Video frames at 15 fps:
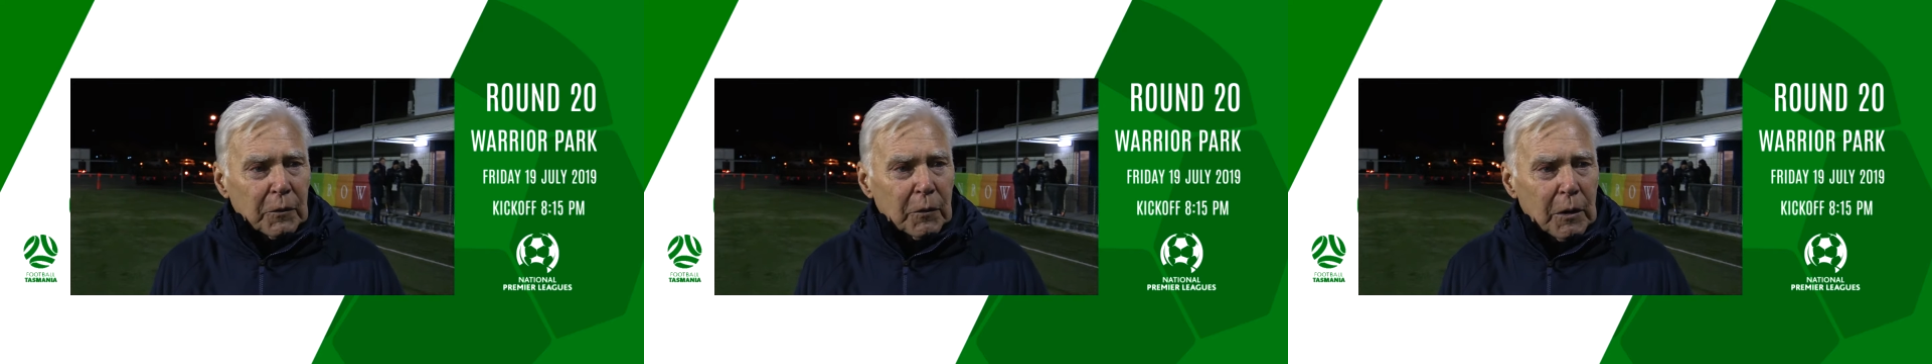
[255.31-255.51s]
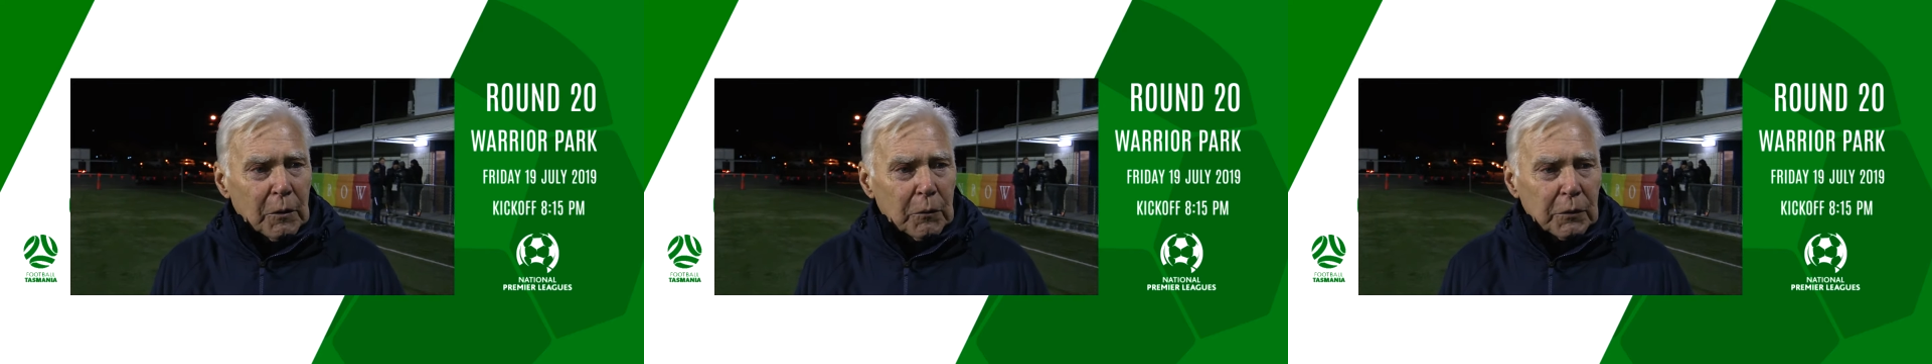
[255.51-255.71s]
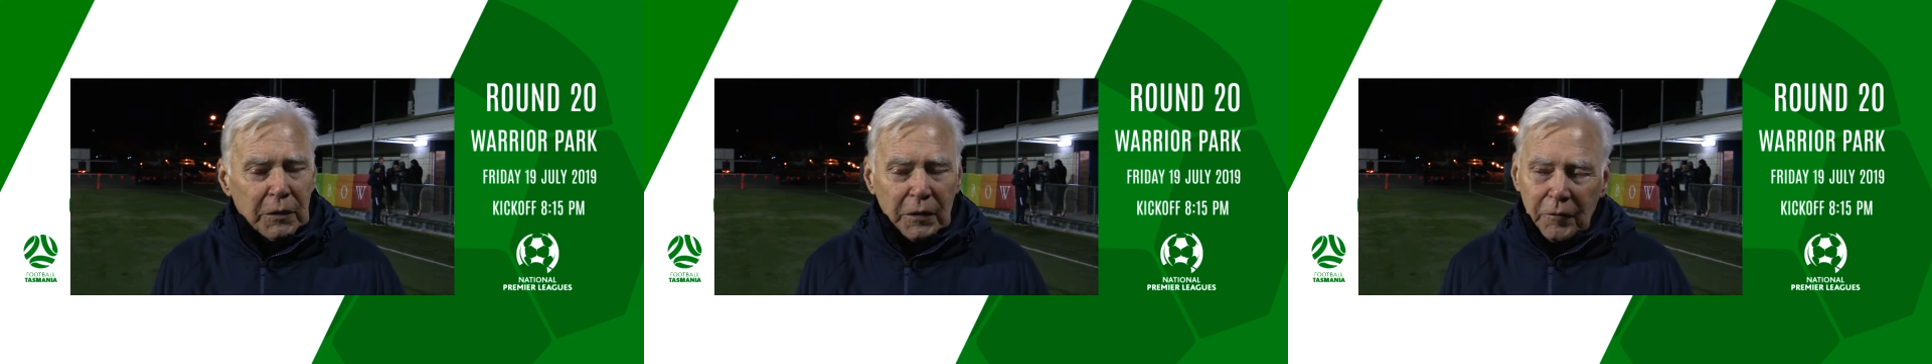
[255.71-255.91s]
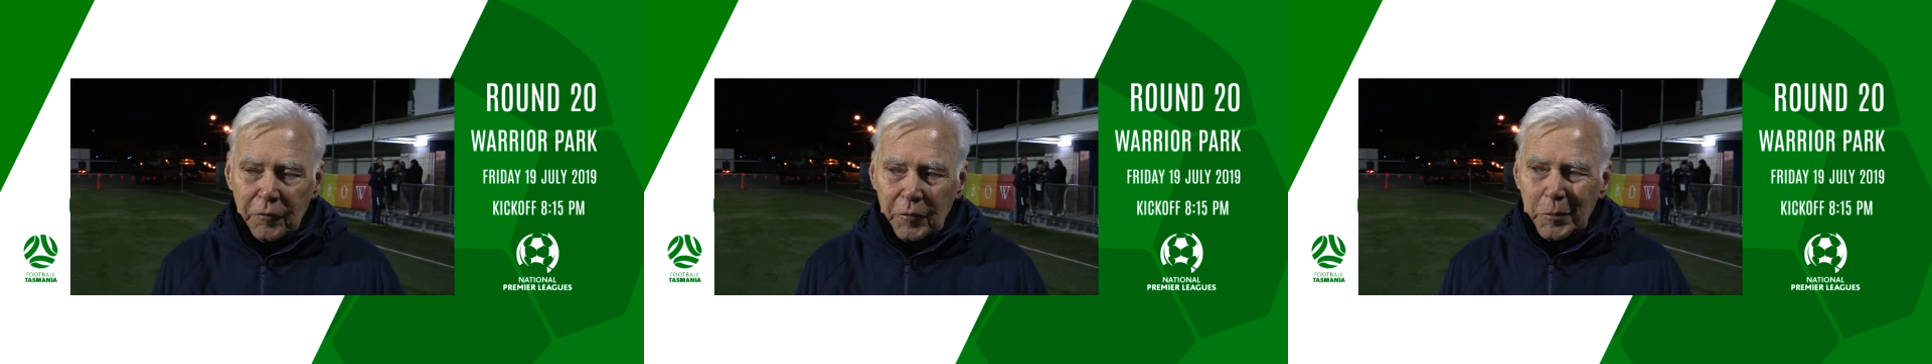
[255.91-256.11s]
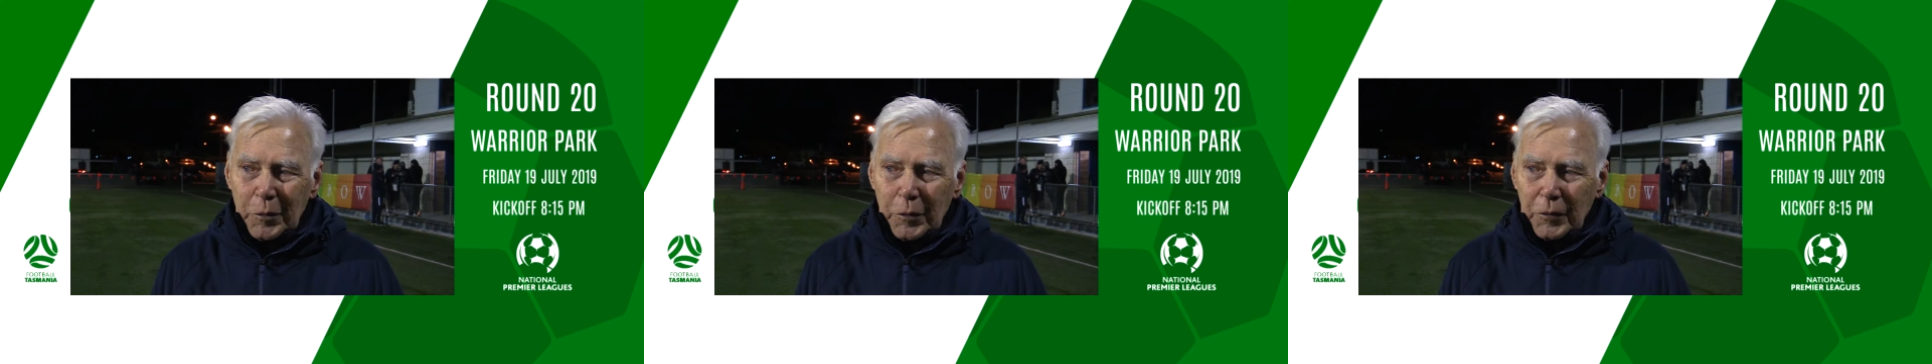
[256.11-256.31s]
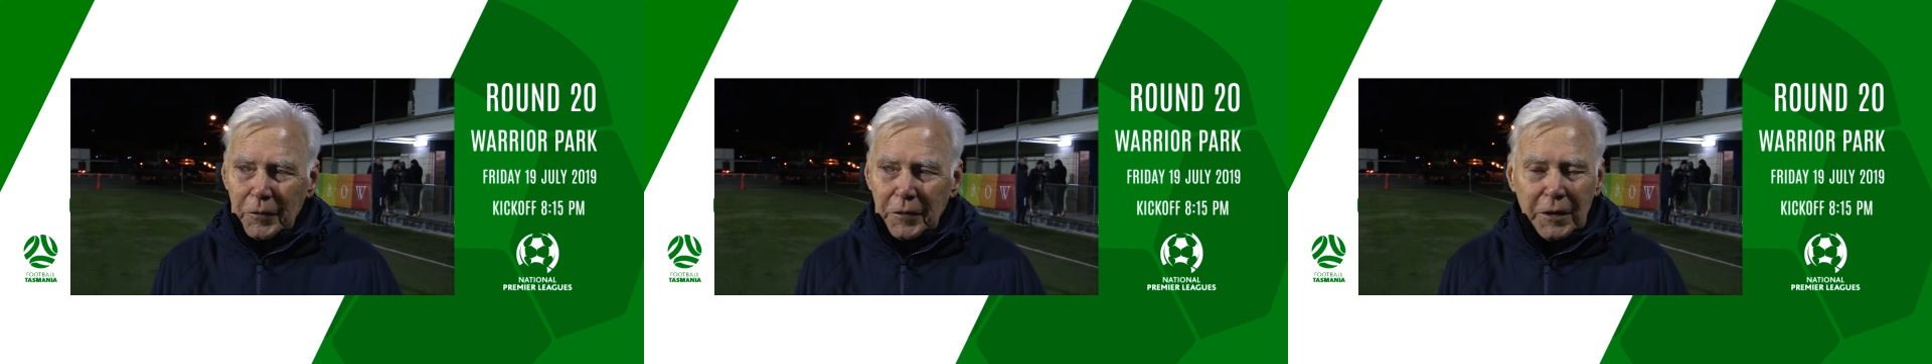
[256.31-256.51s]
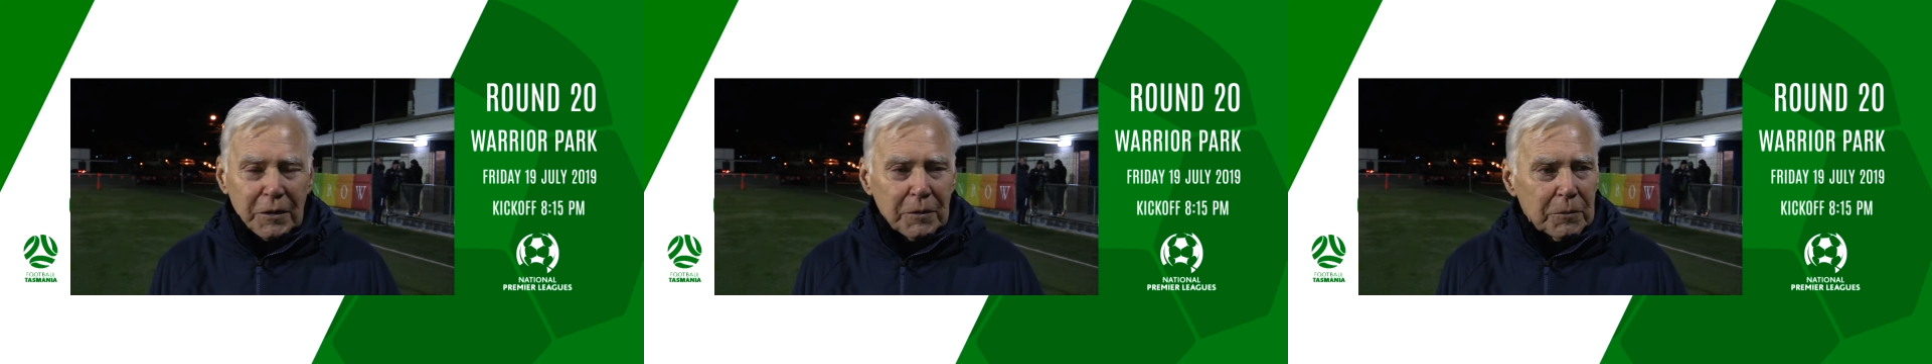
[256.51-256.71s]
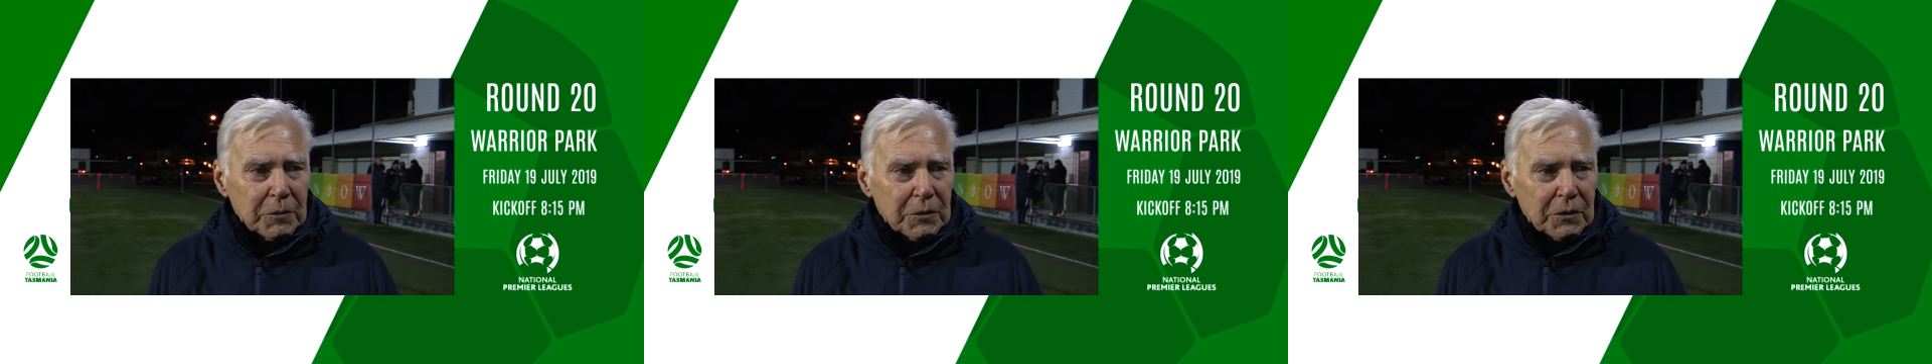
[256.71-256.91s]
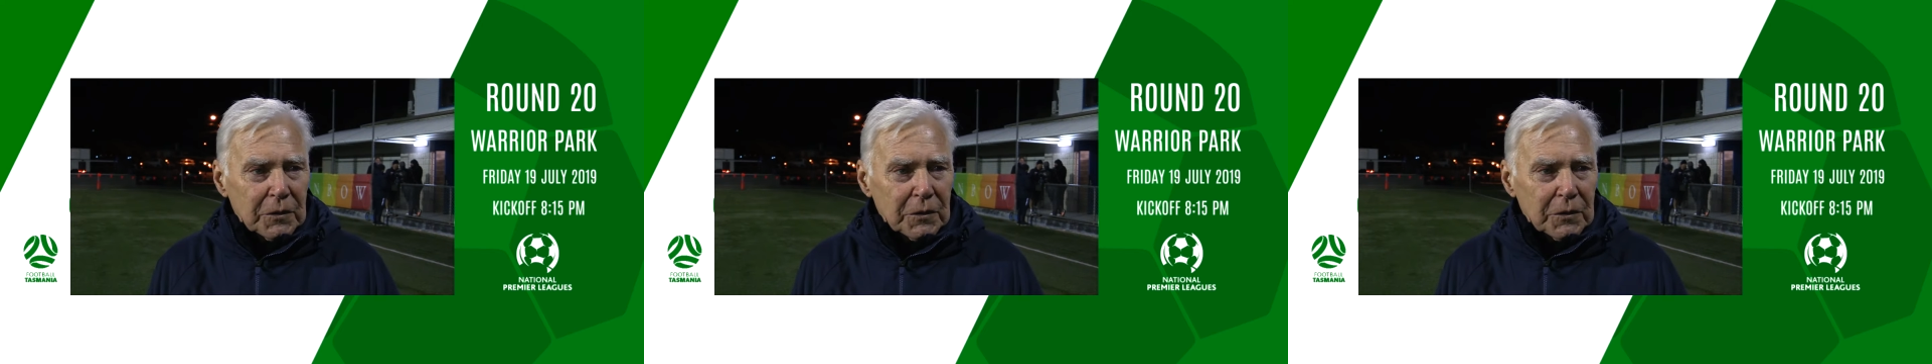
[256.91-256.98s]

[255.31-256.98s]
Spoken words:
I would think, for both teams.